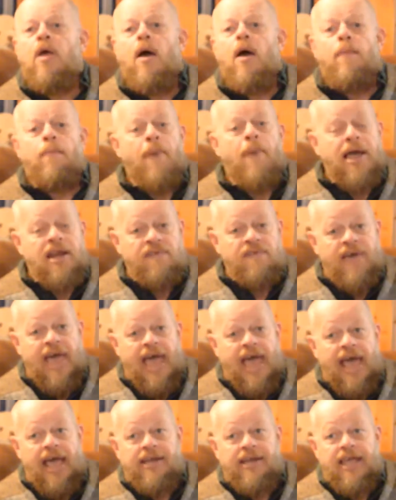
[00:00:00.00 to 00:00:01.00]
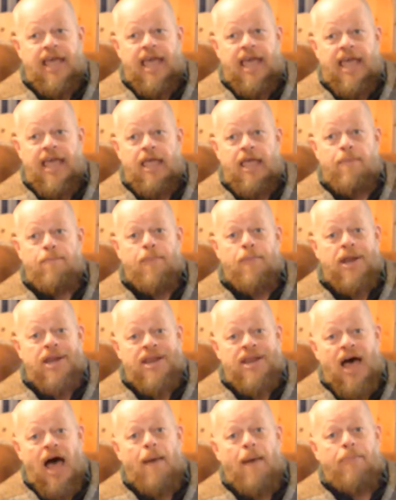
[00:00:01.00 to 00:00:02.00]
might have had a
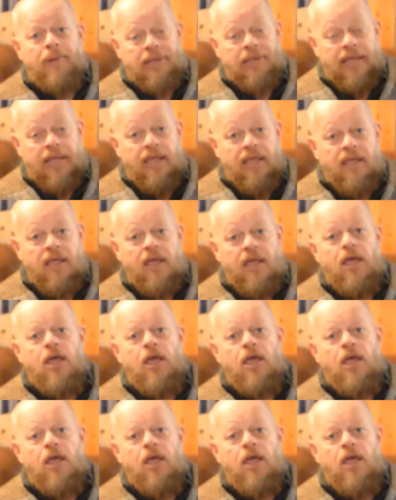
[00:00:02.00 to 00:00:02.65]
monopoly